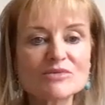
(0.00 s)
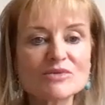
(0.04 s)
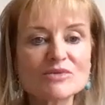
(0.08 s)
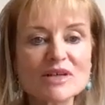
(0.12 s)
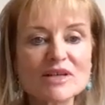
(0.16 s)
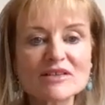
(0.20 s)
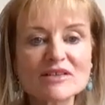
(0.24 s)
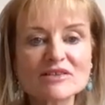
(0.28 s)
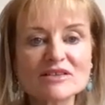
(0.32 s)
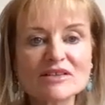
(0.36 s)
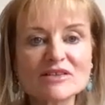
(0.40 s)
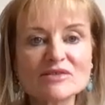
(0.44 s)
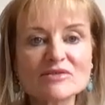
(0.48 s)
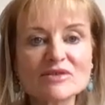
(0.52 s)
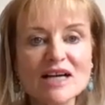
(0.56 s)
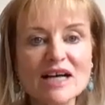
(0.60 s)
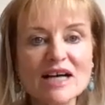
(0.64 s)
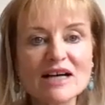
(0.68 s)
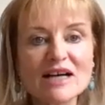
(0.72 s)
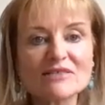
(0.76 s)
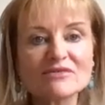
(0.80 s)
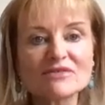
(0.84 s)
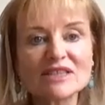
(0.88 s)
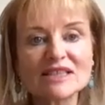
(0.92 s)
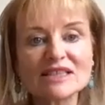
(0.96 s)
whether you
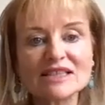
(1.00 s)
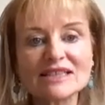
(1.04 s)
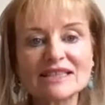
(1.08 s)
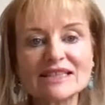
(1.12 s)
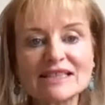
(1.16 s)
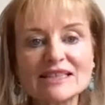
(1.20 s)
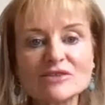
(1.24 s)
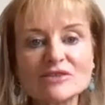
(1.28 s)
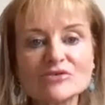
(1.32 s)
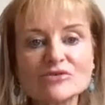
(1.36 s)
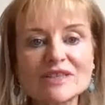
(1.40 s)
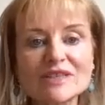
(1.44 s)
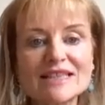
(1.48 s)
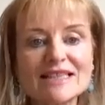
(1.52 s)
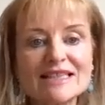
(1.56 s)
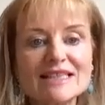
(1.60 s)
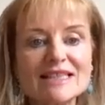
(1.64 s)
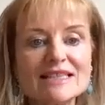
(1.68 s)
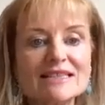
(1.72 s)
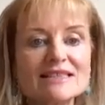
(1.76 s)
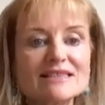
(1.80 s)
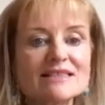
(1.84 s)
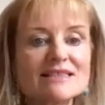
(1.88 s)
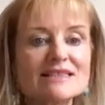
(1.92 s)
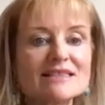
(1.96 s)
have little
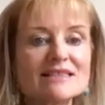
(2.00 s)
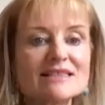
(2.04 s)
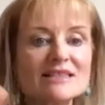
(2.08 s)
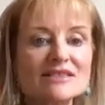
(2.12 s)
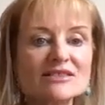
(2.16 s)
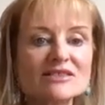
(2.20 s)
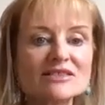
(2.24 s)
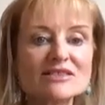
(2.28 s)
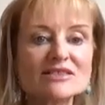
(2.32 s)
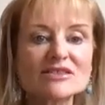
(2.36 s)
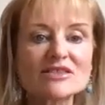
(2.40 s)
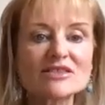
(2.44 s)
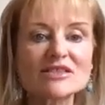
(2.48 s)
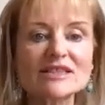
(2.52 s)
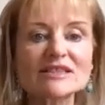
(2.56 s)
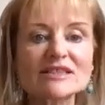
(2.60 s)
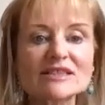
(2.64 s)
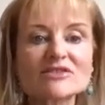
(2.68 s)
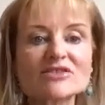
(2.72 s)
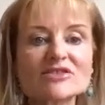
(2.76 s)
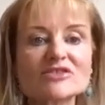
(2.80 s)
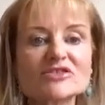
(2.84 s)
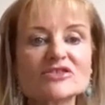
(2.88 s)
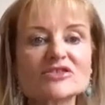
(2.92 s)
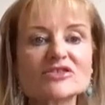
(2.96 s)
ingredients that are starting
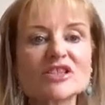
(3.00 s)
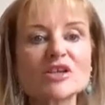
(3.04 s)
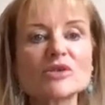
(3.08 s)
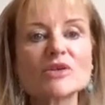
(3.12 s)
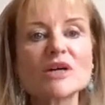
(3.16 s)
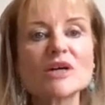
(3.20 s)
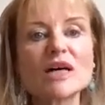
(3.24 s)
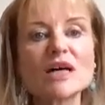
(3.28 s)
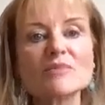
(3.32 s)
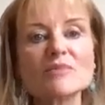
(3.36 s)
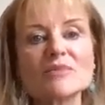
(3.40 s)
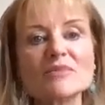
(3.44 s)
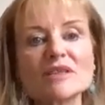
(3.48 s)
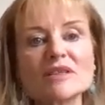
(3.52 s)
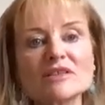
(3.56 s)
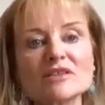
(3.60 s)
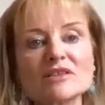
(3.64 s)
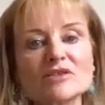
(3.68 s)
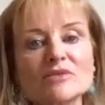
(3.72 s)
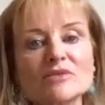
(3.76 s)
to show up that